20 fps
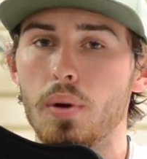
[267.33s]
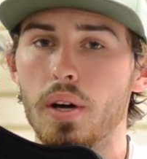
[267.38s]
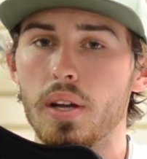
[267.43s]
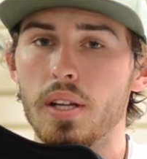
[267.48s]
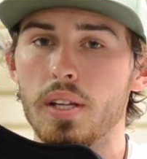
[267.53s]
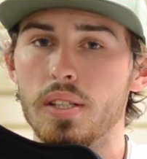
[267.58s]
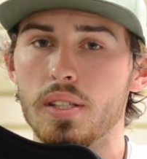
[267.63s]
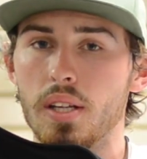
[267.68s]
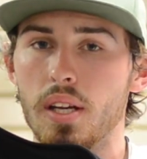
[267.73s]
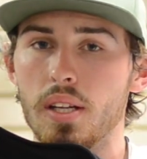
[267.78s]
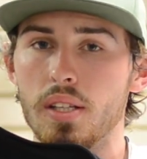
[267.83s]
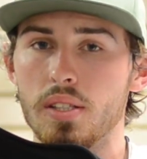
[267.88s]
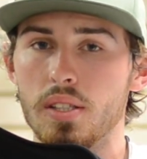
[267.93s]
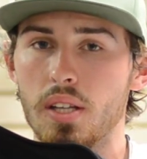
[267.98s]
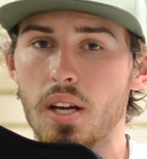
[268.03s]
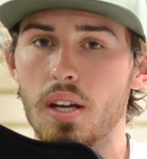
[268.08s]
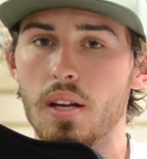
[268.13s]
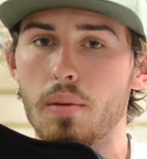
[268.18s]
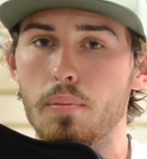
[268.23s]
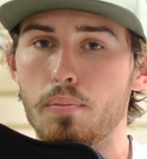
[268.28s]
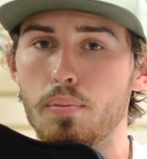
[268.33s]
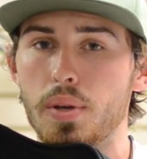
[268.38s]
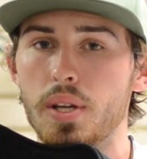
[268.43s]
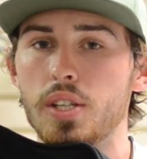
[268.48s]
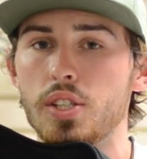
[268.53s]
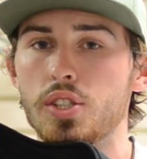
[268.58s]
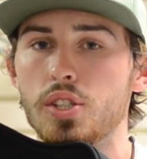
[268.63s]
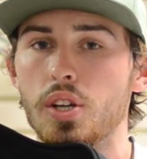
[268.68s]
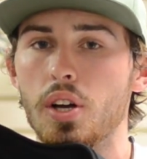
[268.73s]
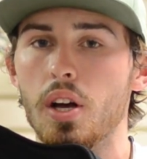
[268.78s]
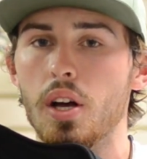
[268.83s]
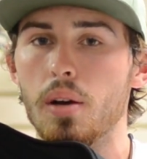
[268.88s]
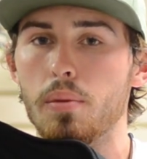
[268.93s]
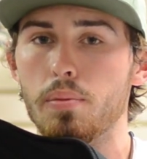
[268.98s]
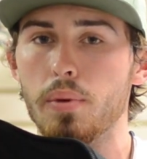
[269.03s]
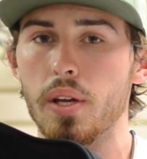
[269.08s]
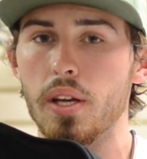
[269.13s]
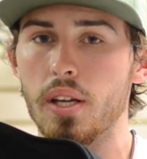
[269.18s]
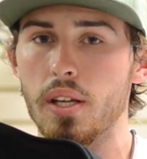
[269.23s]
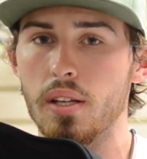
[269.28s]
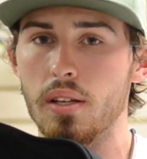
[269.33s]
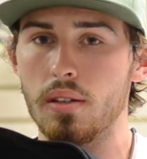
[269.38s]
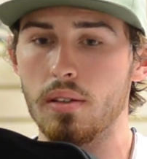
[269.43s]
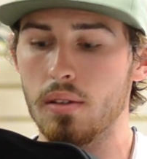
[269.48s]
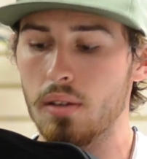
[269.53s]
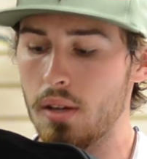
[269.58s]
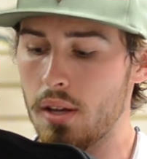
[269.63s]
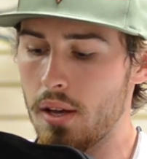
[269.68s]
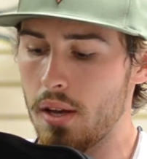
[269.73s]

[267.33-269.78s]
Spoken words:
but it does kind of pinch up and